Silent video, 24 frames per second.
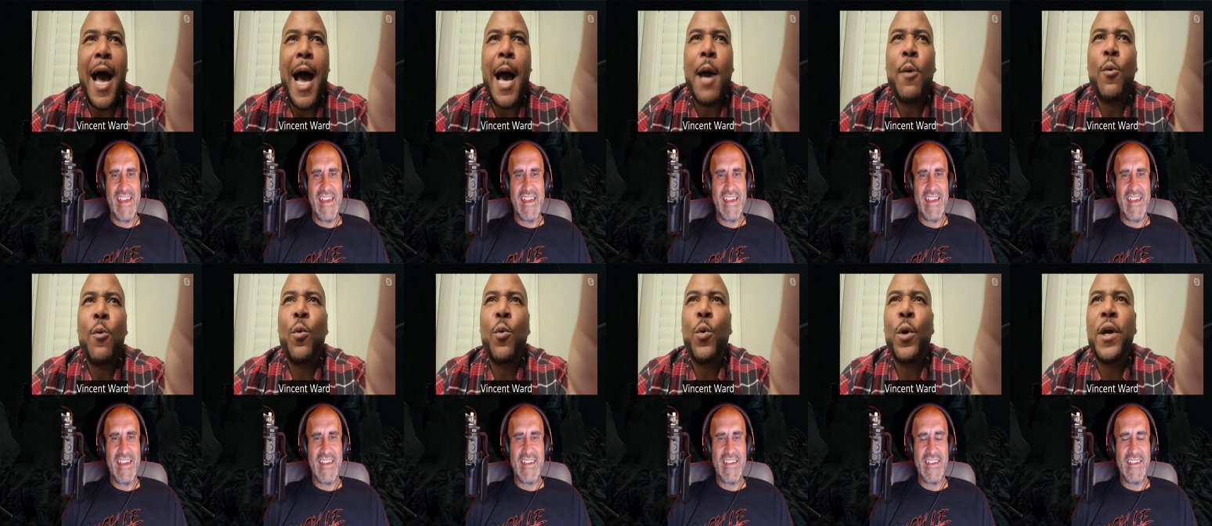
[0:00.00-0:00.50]
Speaker 1: I
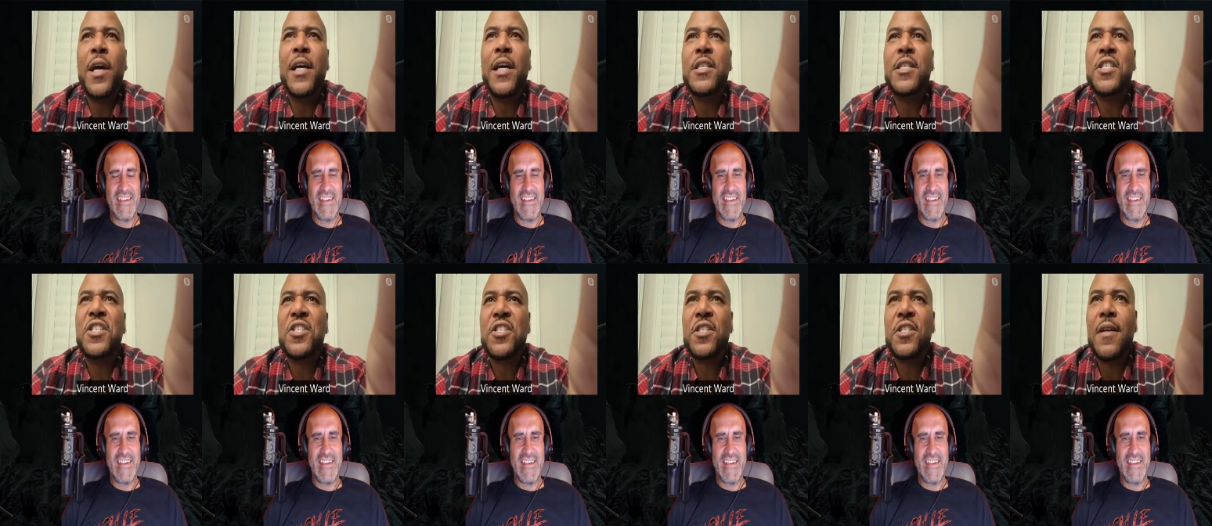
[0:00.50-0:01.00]

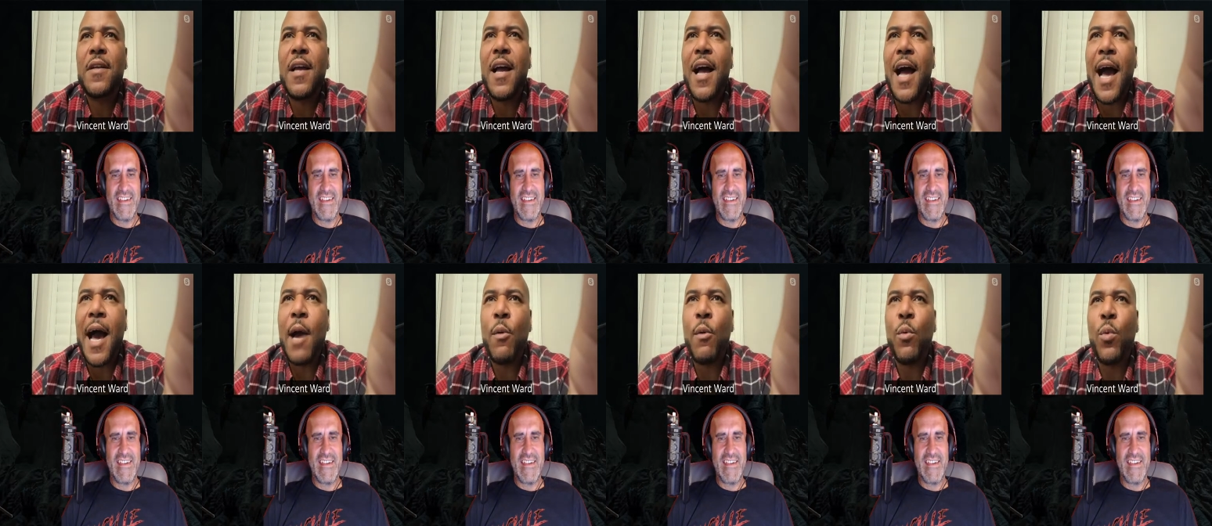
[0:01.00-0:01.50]
wish
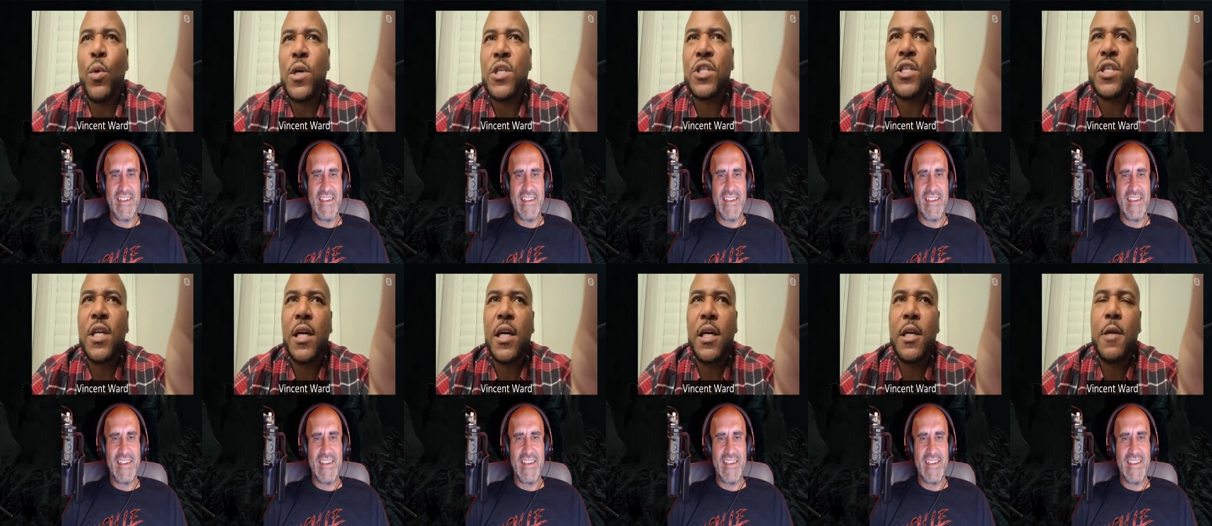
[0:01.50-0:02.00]
I
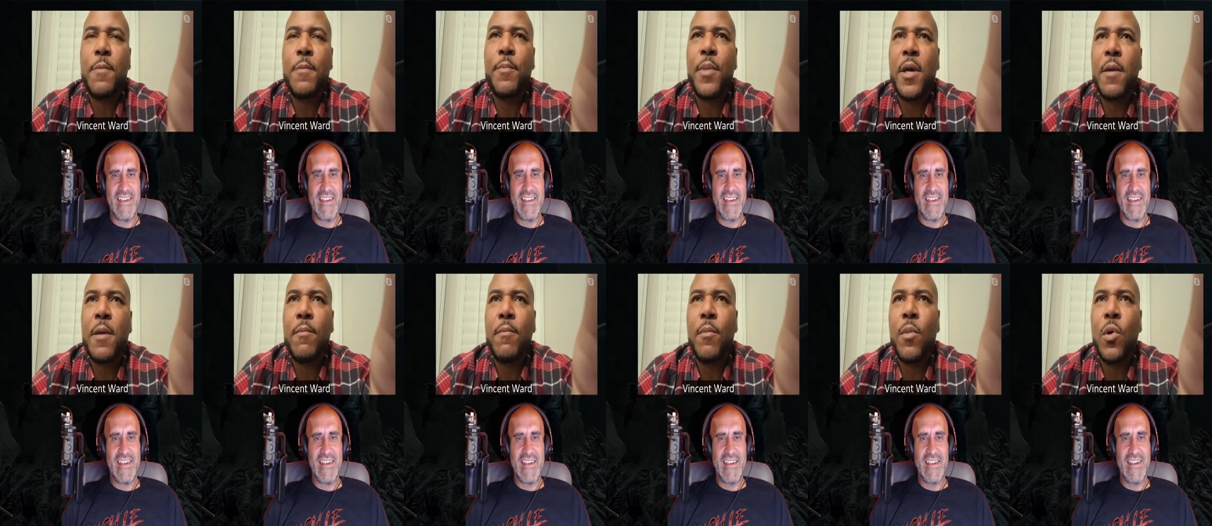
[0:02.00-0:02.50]
wish it could have
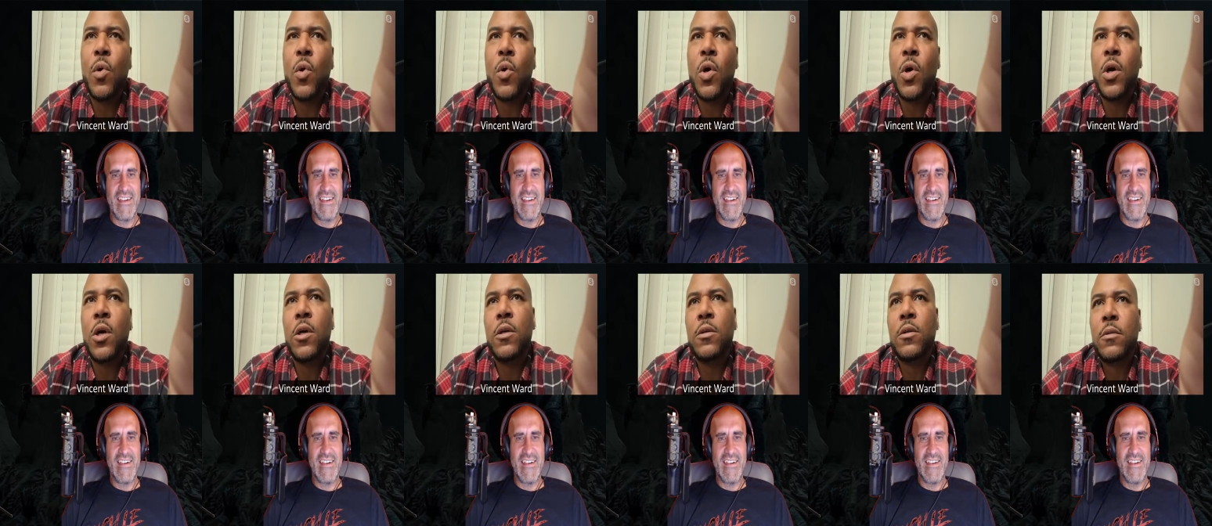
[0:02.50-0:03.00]
been
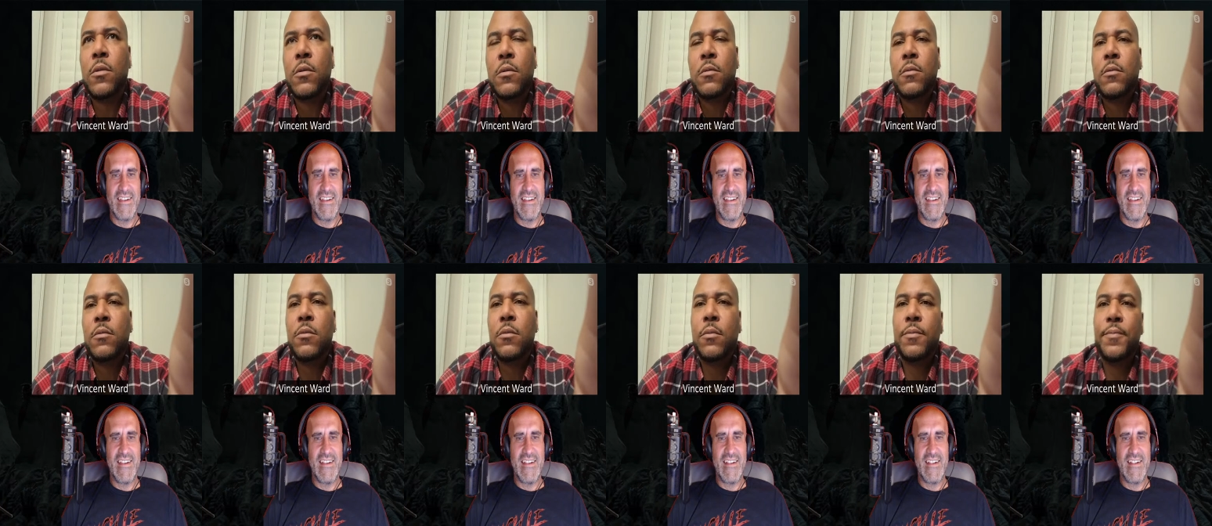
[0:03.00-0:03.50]
more
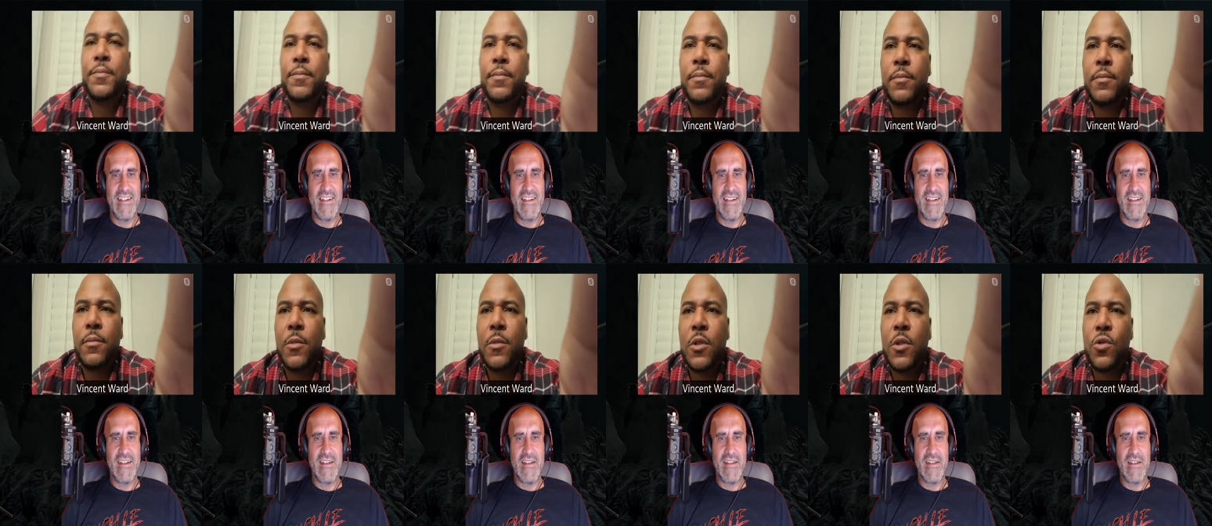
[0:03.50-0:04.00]

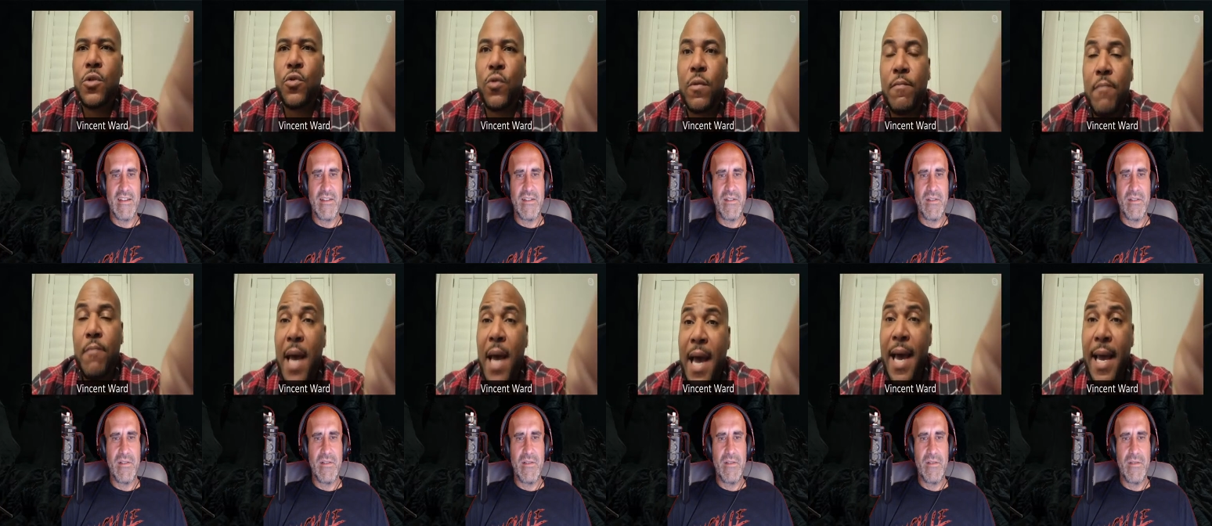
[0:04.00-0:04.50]

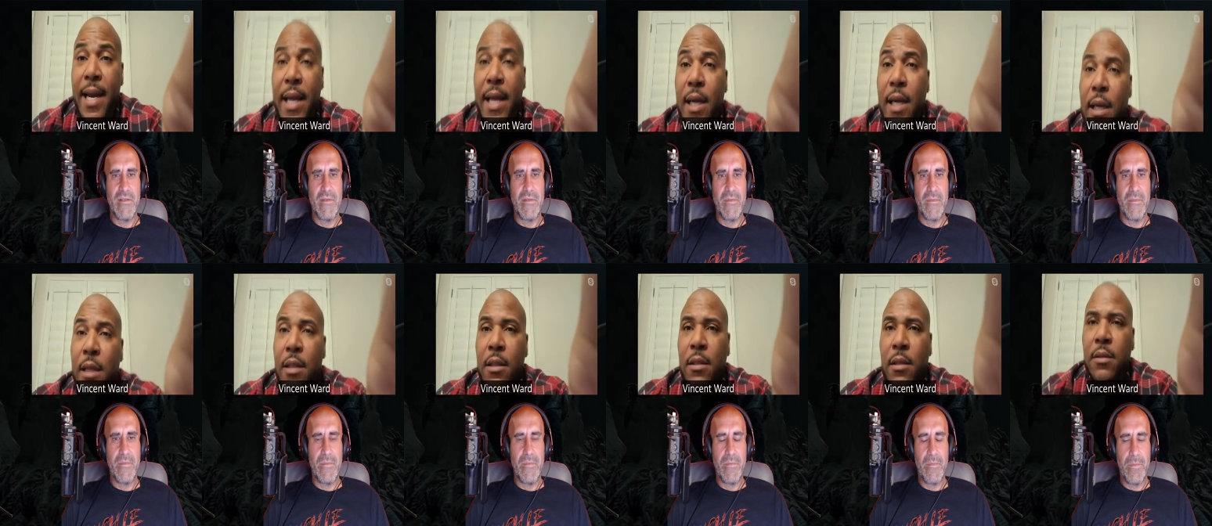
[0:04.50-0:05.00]

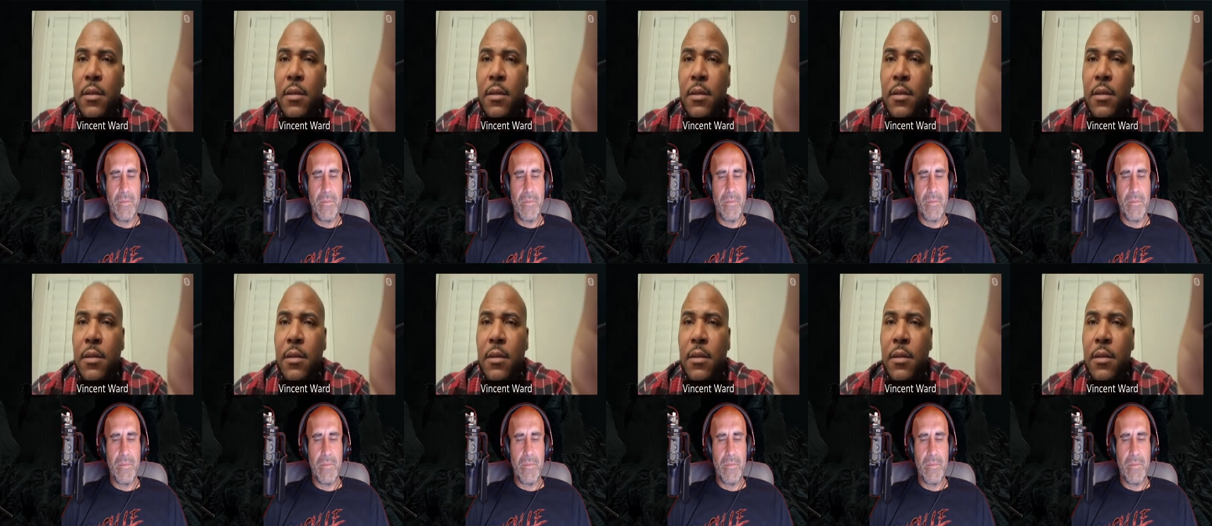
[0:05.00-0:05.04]
dramatic.